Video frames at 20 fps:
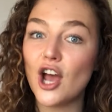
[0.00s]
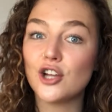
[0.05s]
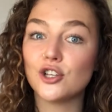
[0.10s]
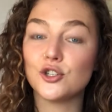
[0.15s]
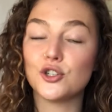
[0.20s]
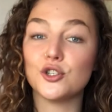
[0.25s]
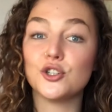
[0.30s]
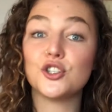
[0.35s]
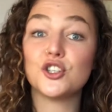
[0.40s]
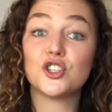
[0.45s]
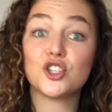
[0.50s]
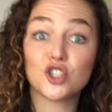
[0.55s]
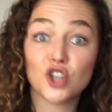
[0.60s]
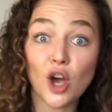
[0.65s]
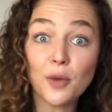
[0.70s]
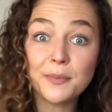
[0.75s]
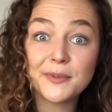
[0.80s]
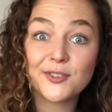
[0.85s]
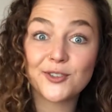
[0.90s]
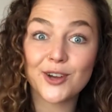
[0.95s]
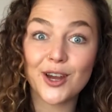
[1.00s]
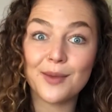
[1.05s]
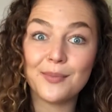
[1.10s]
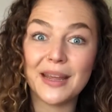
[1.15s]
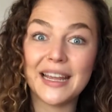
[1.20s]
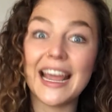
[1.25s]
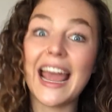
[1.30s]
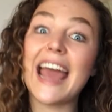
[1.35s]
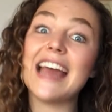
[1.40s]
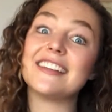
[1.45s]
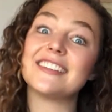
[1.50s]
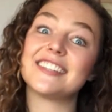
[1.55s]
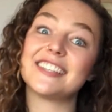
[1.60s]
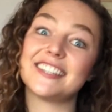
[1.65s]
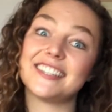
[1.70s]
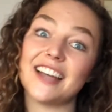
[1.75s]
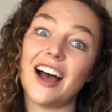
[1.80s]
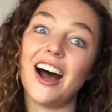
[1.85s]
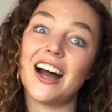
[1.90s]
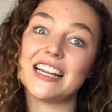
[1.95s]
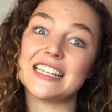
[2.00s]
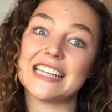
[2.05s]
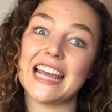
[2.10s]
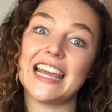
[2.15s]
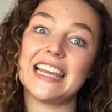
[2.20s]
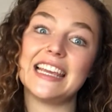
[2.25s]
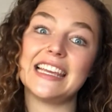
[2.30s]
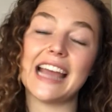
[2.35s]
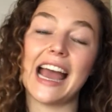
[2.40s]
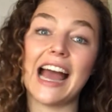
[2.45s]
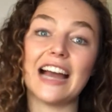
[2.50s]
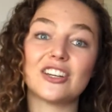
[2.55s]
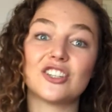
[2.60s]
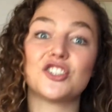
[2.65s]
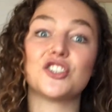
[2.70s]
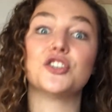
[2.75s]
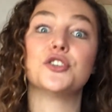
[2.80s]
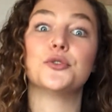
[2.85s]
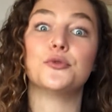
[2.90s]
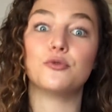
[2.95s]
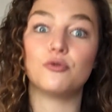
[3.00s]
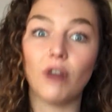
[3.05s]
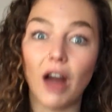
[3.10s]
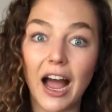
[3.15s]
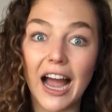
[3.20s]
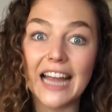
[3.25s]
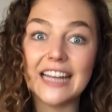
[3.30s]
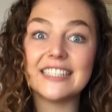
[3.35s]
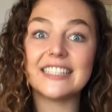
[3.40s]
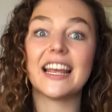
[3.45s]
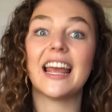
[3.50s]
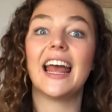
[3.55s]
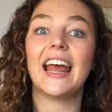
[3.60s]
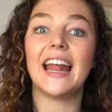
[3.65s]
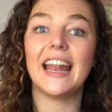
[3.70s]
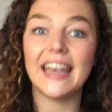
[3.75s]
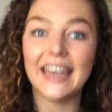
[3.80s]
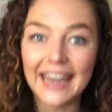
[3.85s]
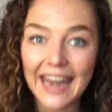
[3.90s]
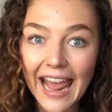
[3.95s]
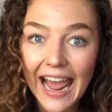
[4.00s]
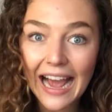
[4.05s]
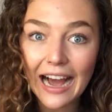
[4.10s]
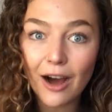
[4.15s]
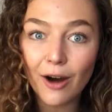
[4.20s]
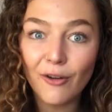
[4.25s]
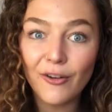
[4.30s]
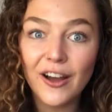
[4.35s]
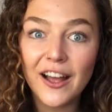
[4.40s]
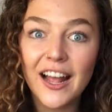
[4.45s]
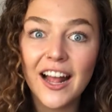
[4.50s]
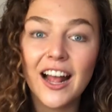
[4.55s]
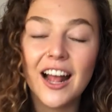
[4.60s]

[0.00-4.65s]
to stop dreaming and start taking action right now.